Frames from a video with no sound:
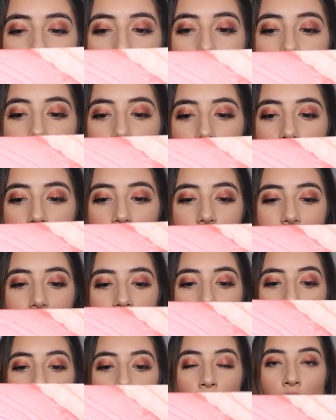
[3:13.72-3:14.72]
saying, is kind of
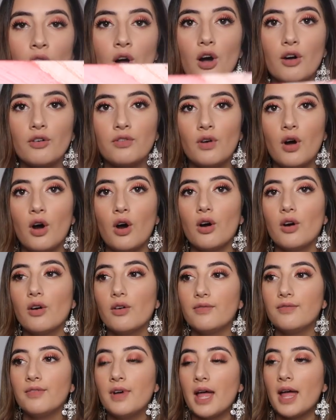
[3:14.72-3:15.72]
like a knockoff
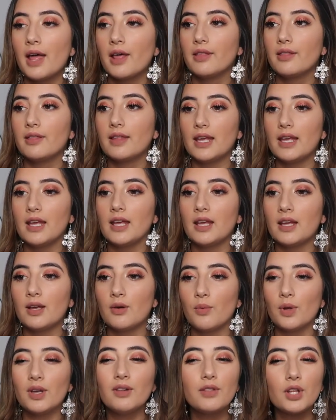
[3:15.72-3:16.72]
of the
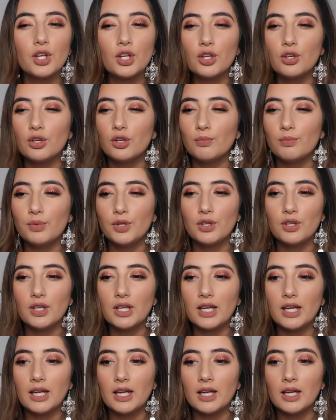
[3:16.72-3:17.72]
one of the Huda
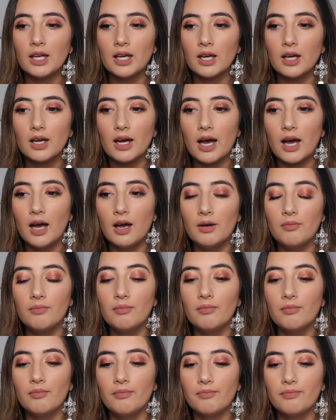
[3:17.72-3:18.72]
Beauty
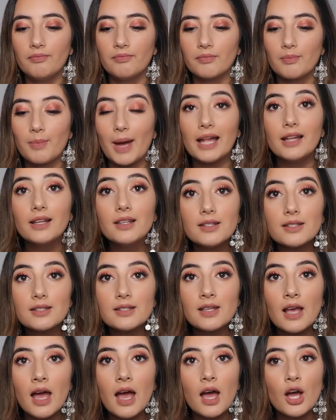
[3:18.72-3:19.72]

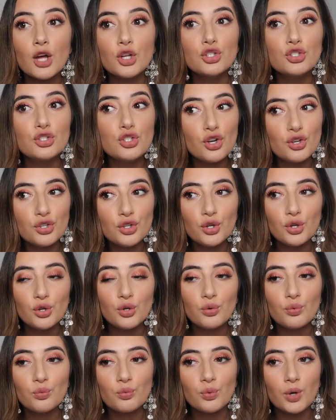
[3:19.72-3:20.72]
palettes. Don't
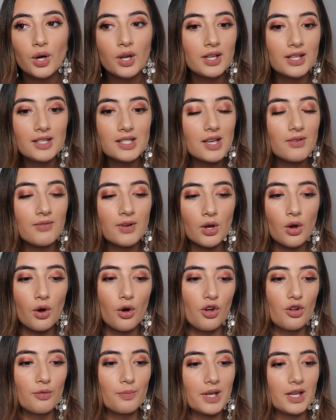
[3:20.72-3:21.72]
know what it's even
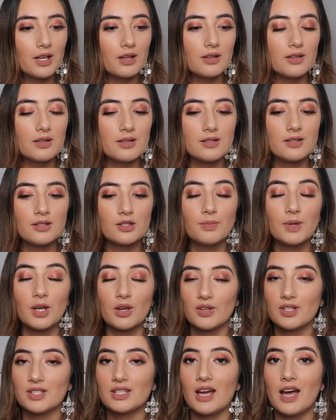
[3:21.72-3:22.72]
called, because to be
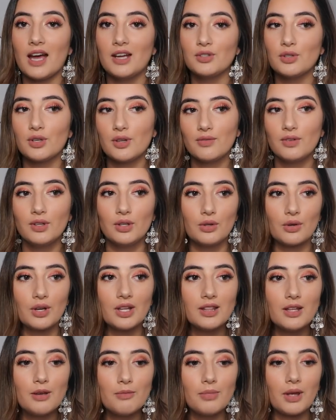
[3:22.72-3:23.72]
honest, I don't even look
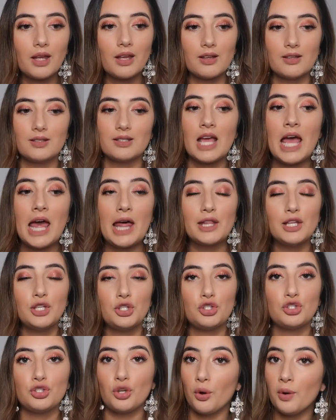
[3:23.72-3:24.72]
at them because they're
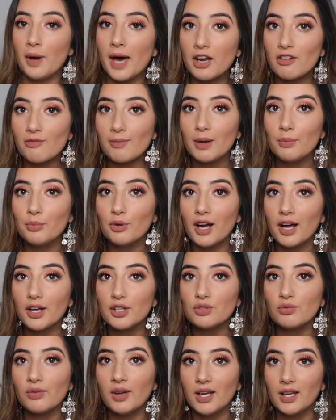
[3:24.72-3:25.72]
so out of my
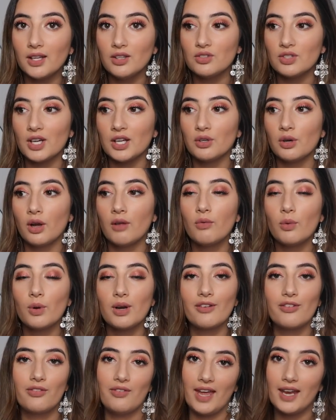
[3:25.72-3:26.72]
price range. I don't even
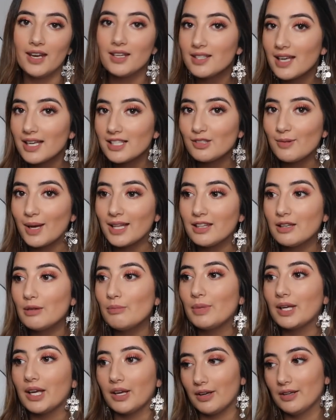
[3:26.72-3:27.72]
want to fantasize about
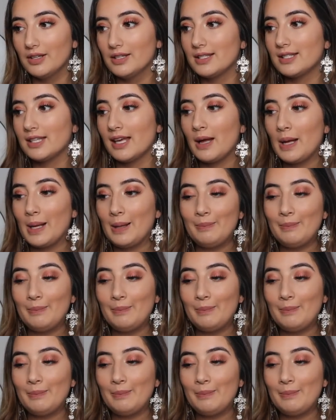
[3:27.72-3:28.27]
them because